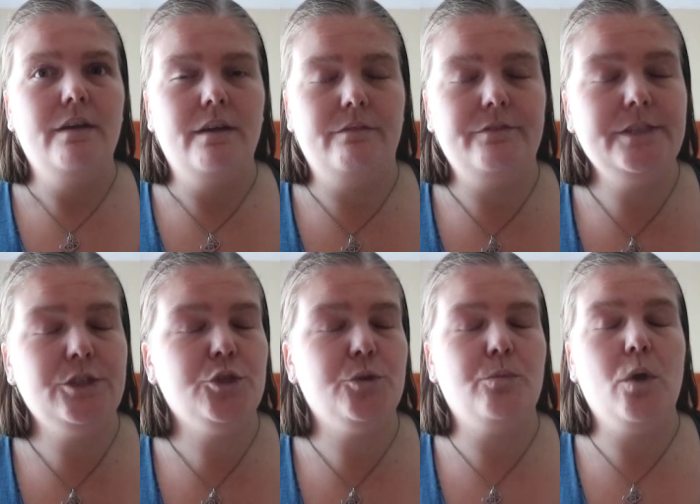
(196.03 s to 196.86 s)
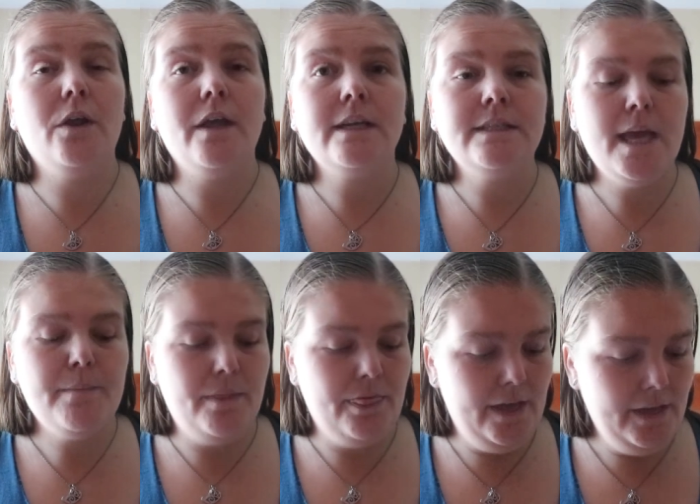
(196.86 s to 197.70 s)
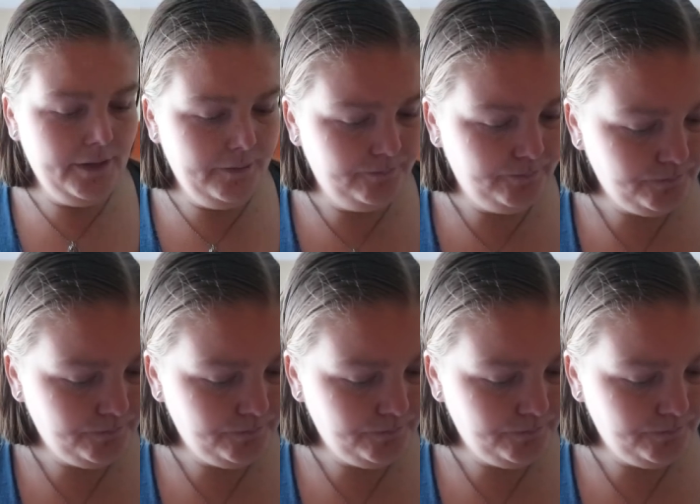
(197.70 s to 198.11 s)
a finished product type of thing.